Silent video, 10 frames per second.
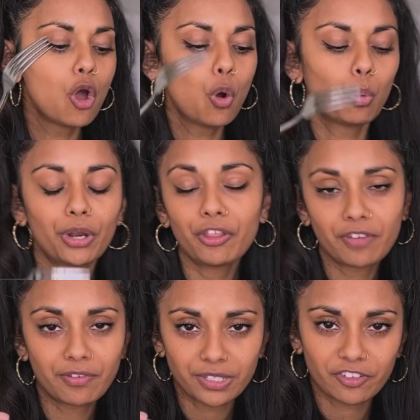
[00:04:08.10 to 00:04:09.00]
One of the
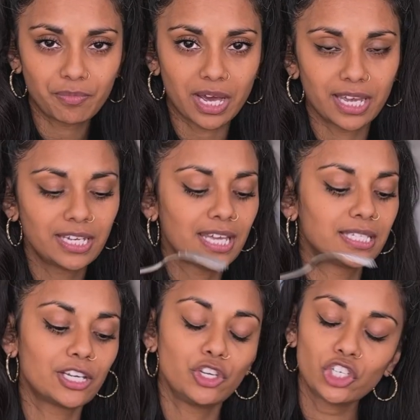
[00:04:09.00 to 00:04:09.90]
favourites of mine is
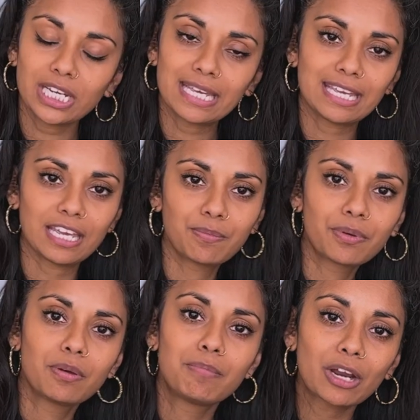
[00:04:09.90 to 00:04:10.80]
I usually keep
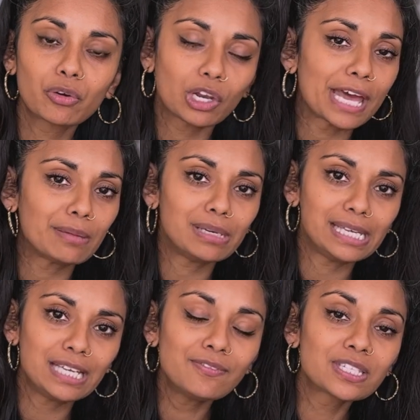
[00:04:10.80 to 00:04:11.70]
mackerel lime
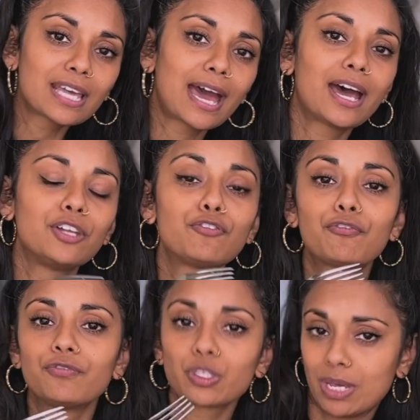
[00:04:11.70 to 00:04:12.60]
leaves and
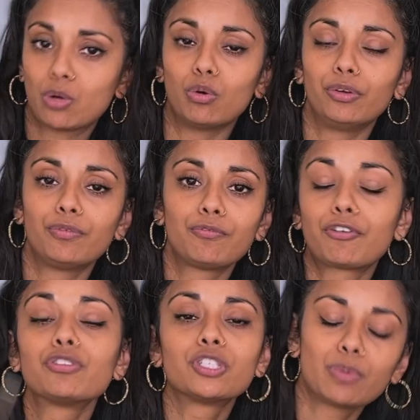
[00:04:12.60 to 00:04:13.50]
sweet corn,
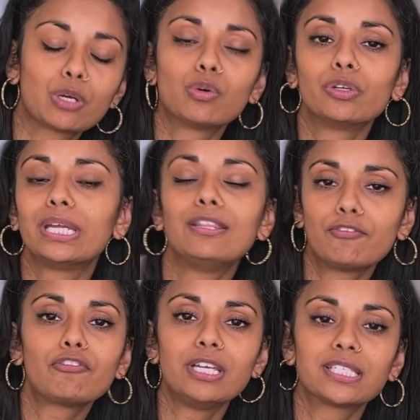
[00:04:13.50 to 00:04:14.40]
frozen sweet corn, in the
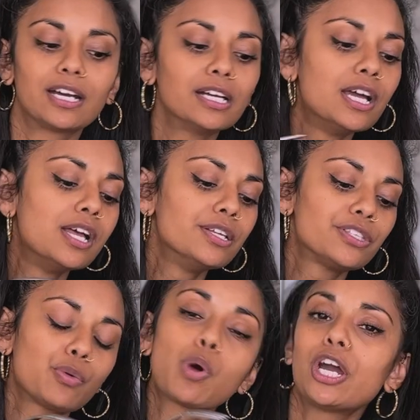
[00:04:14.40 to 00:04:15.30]
freezer.
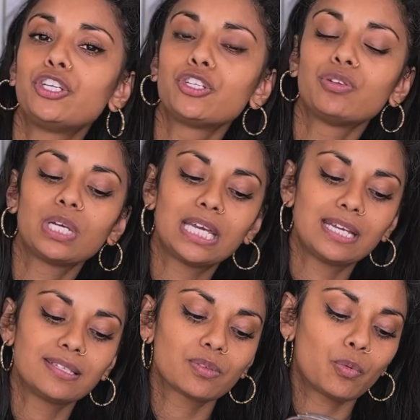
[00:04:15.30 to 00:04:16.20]
So what I do
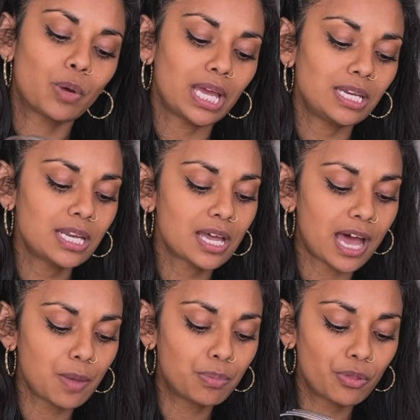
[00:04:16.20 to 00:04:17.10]
is when
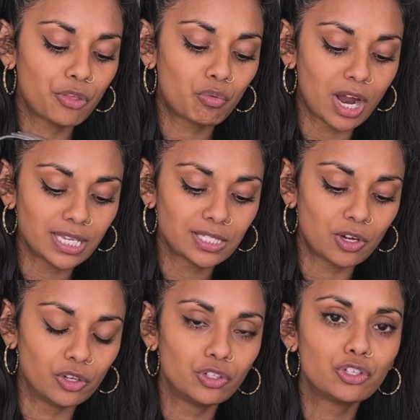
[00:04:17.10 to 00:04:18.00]
I put the rice
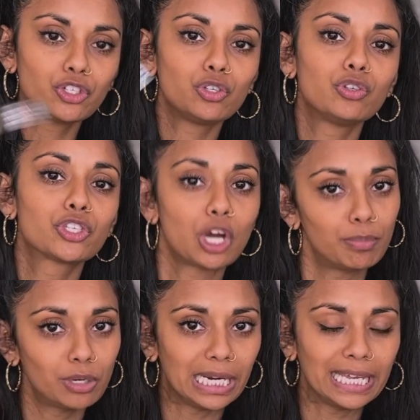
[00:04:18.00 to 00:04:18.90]
on to start
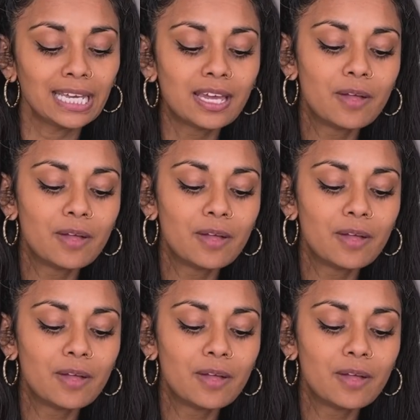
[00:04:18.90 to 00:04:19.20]
boiling,